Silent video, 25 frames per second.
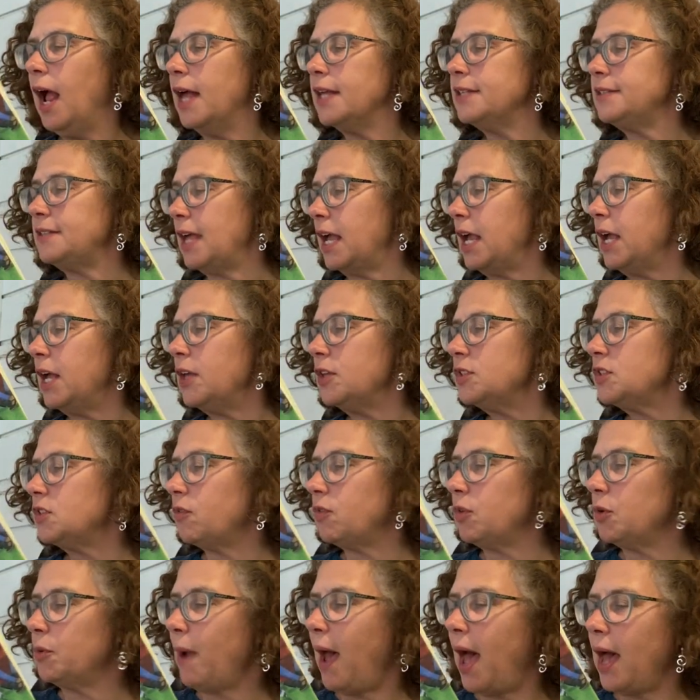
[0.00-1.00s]
Sales
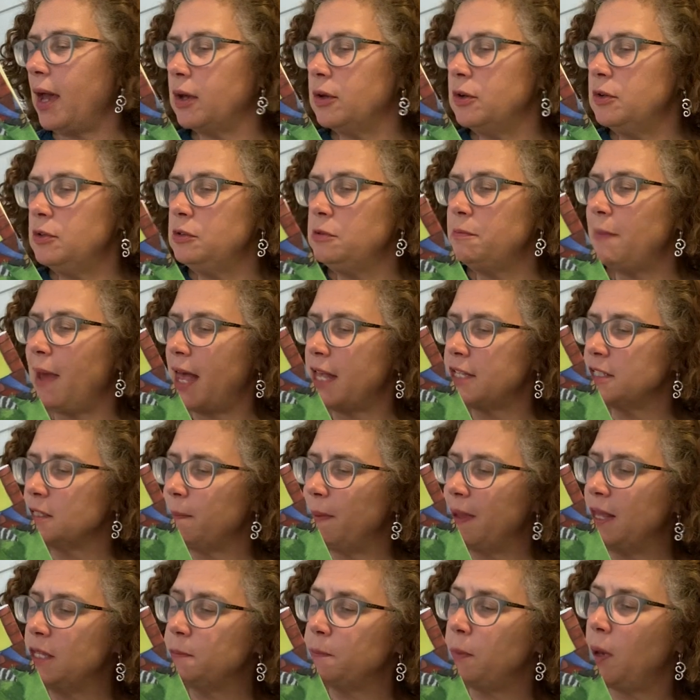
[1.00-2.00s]
of the raccoon mask
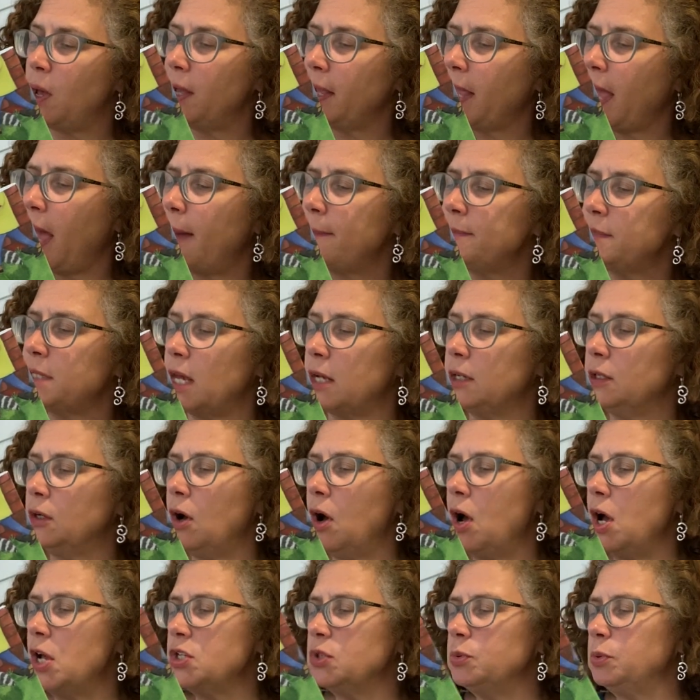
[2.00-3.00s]
baseball caps had
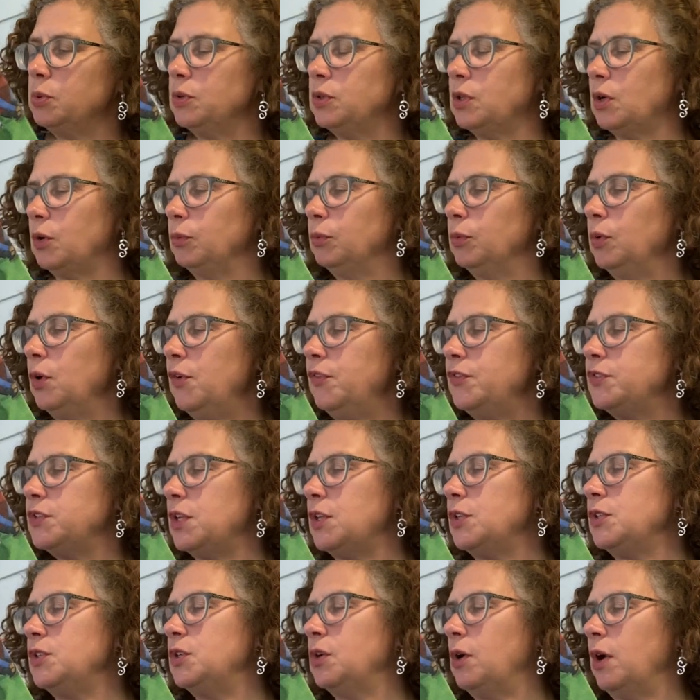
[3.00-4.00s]
gone through the roof
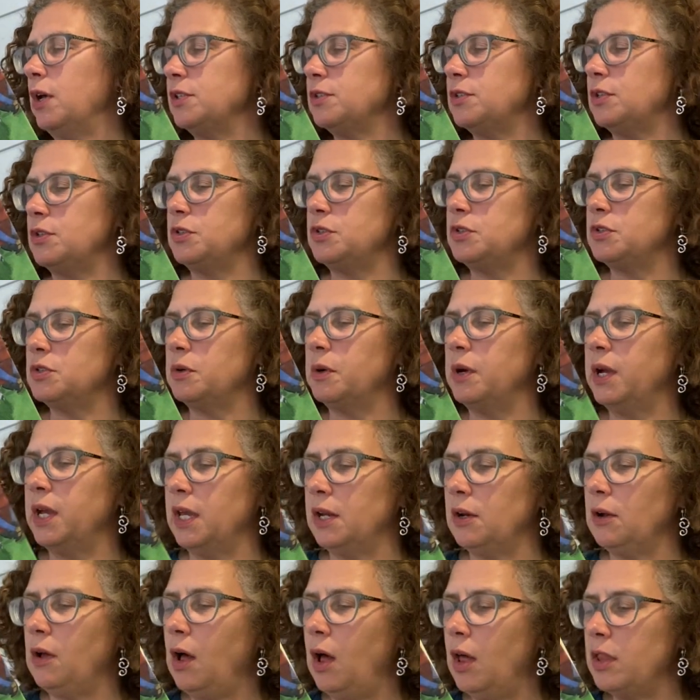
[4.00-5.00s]
since Yoicks's story
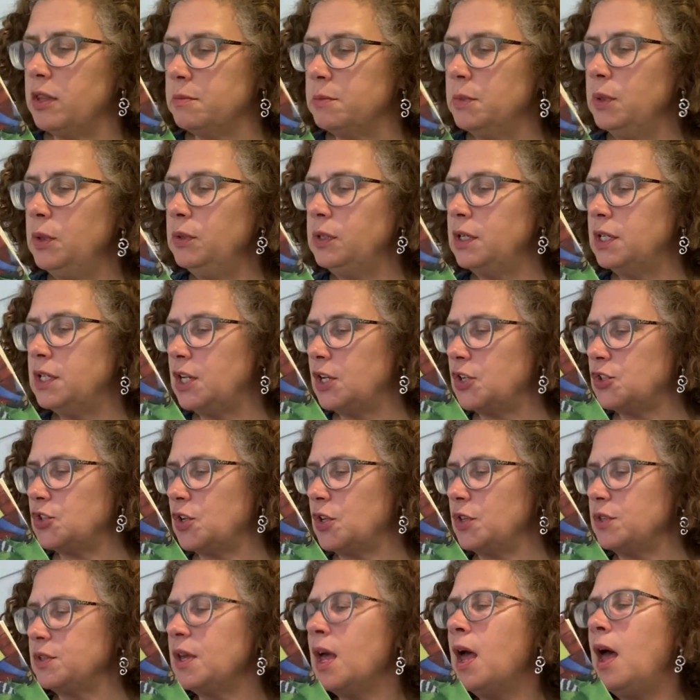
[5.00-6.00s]
and all the moon
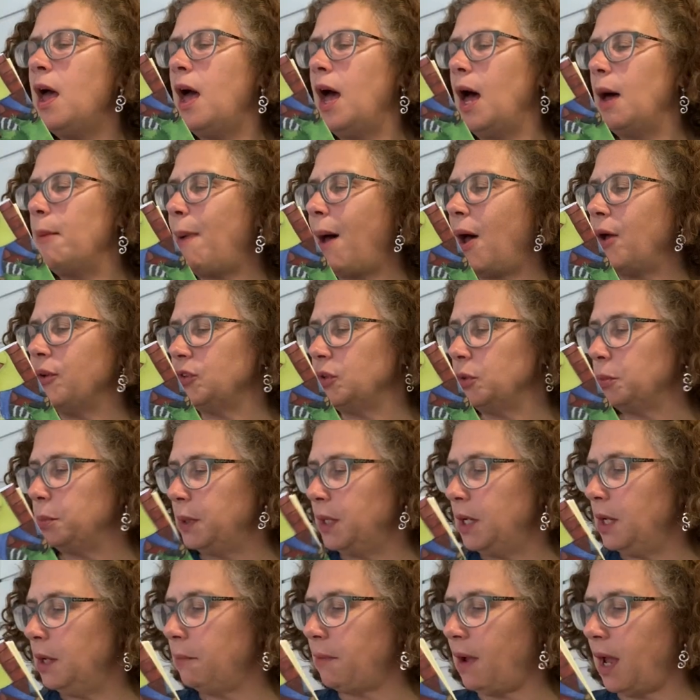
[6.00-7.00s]
editions about the
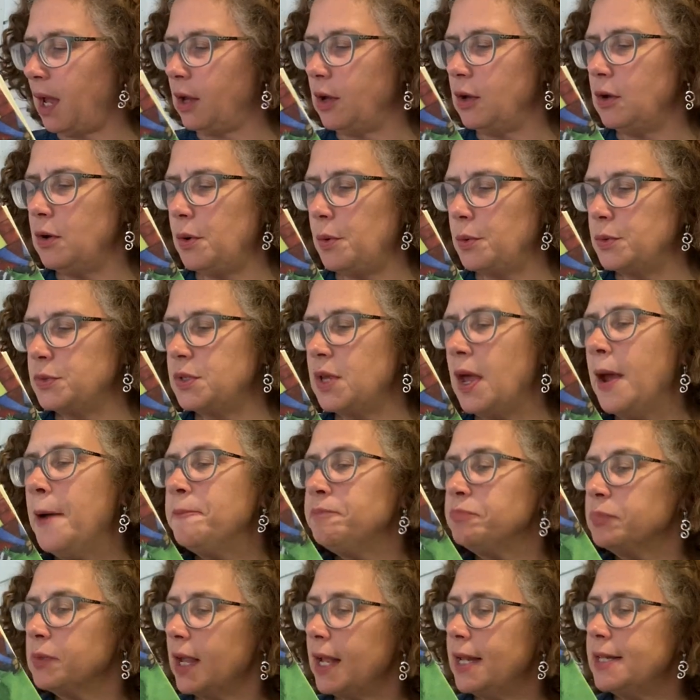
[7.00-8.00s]
reading raccoons,
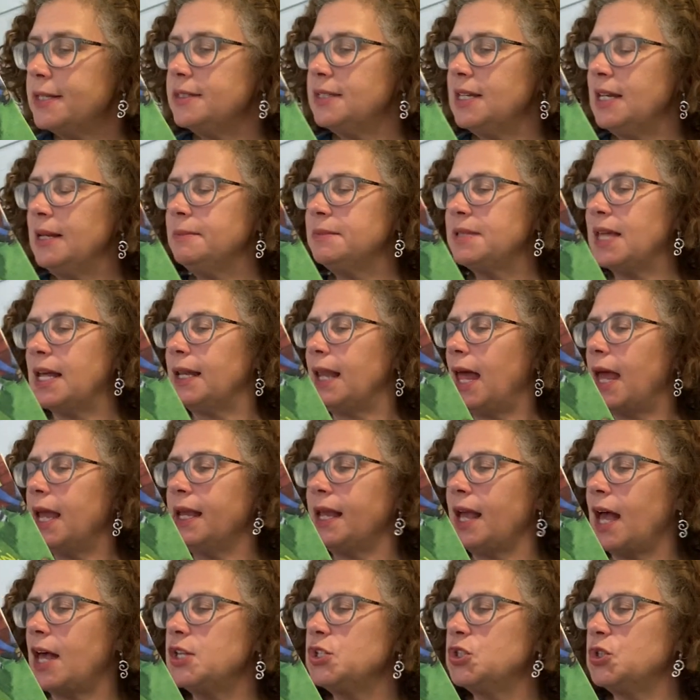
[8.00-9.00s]
it seemed that
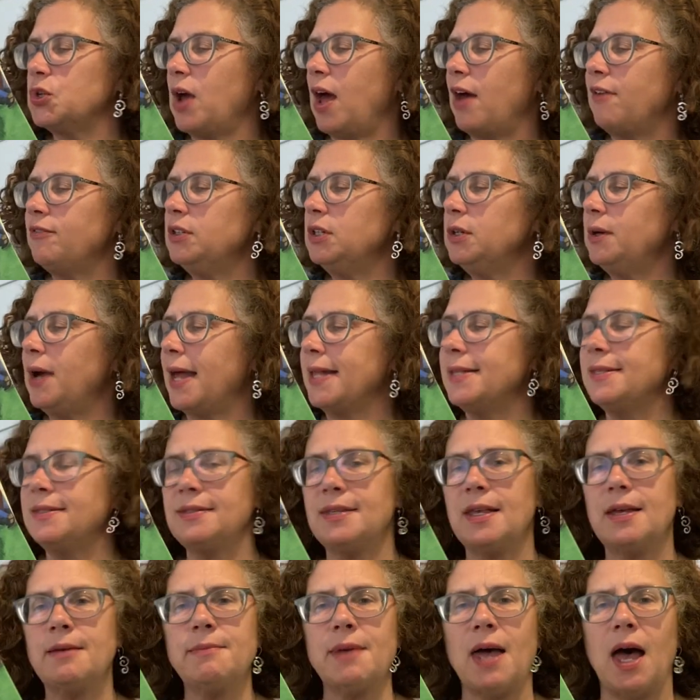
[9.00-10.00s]
Lancaster Avenue had
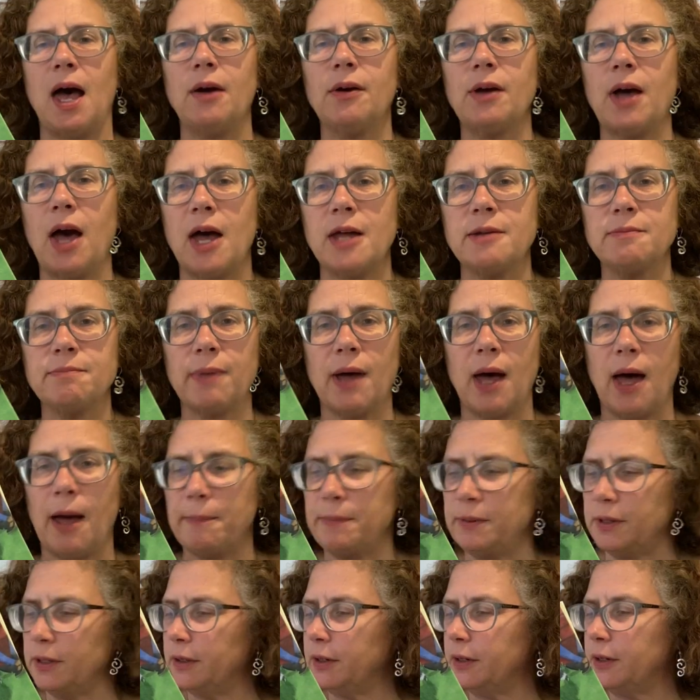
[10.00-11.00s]
somehow gotten
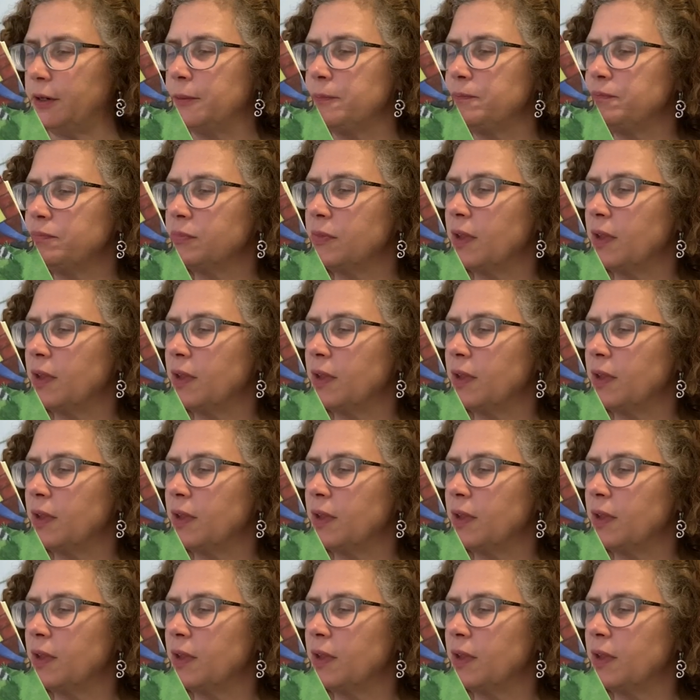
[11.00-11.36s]
popular.